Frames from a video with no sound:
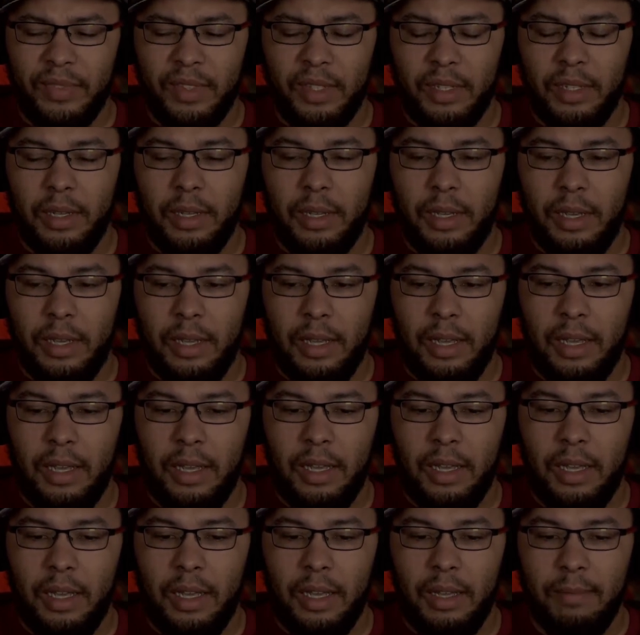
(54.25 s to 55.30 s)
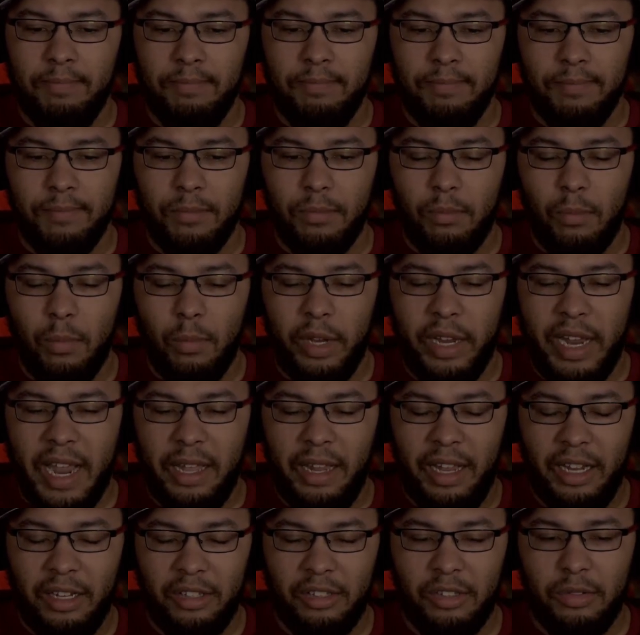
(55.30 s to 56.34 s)
uh, we got
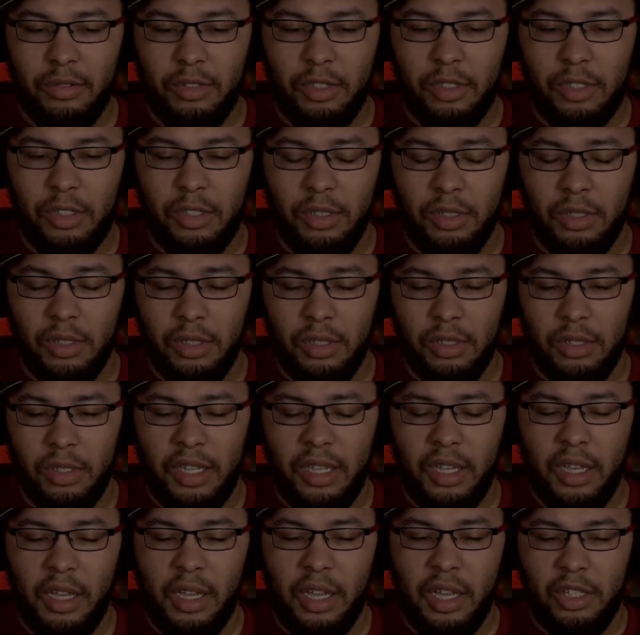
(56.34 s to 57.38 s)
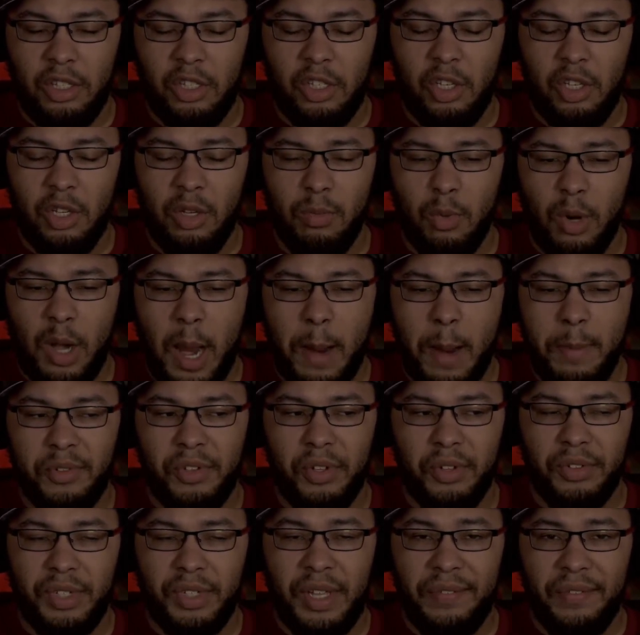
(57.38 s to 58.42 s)
like two, uh, two more
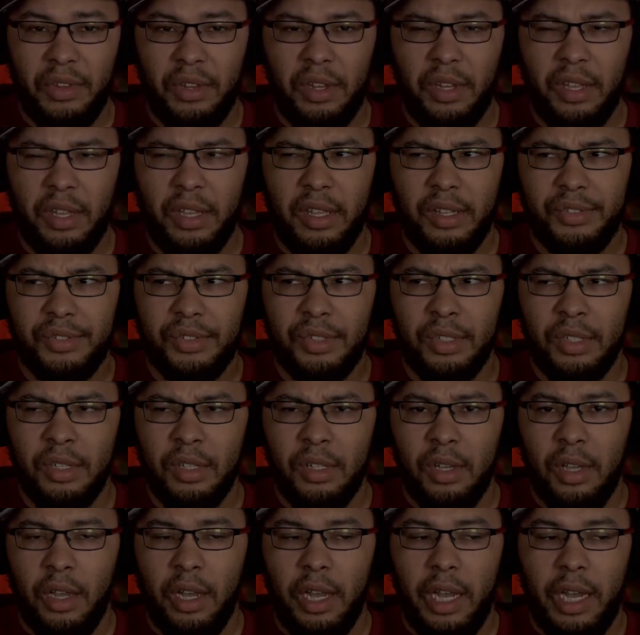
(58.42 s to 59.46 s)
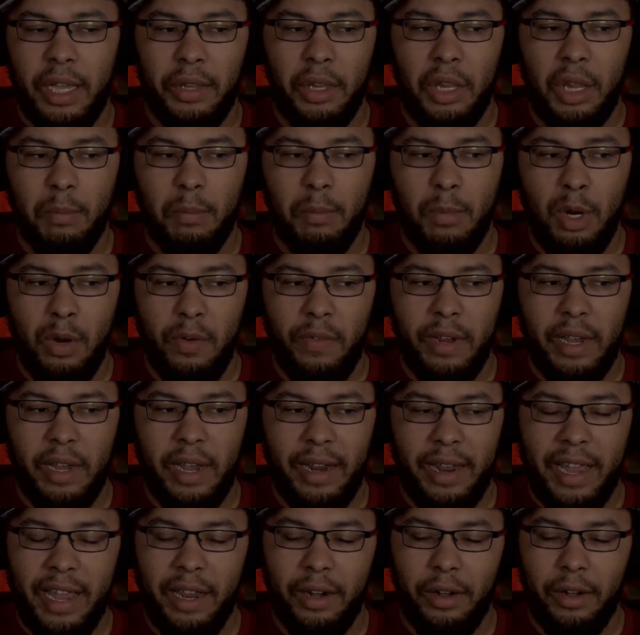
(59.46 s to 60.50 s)
episodes after this and then the movie I
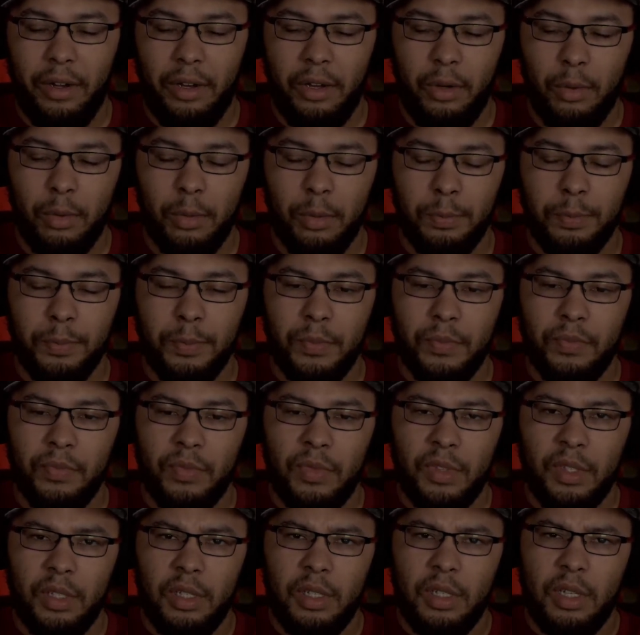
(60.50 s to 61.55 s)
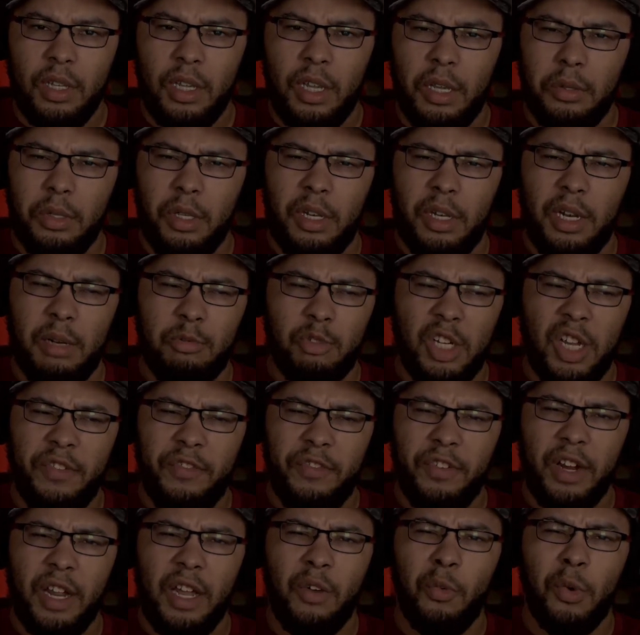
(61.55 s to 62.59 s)
gotta do, and then I'm trying to
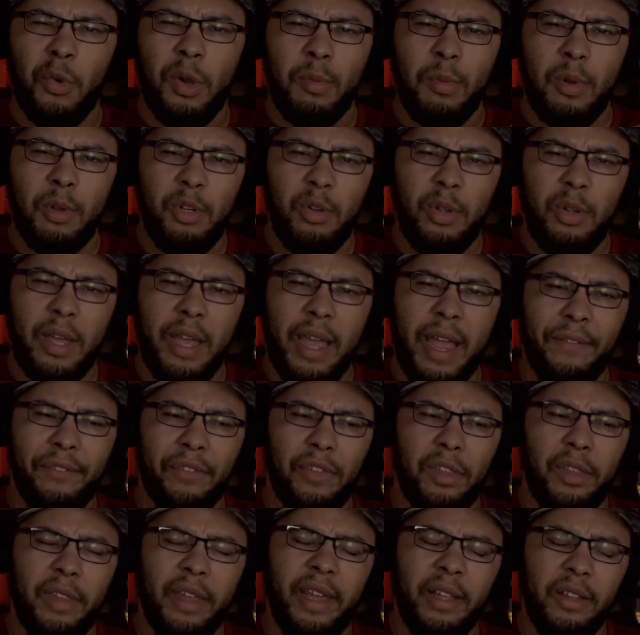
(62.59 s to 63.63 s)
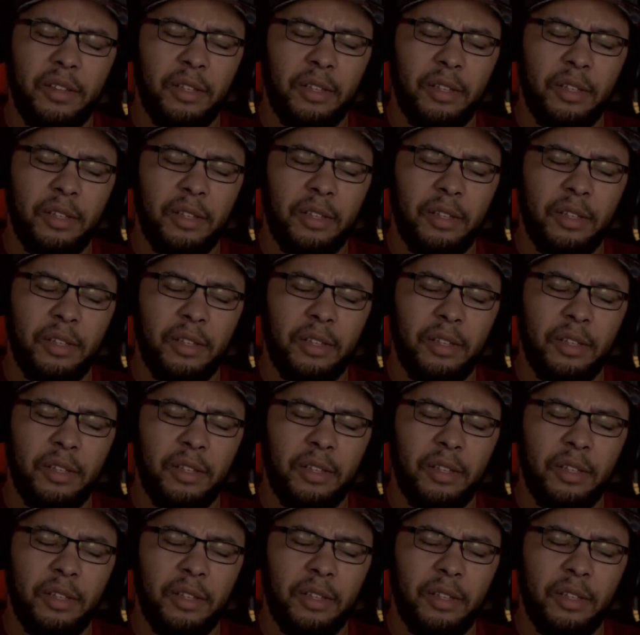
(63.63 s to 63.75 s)
figure out what I'm gonna do after that.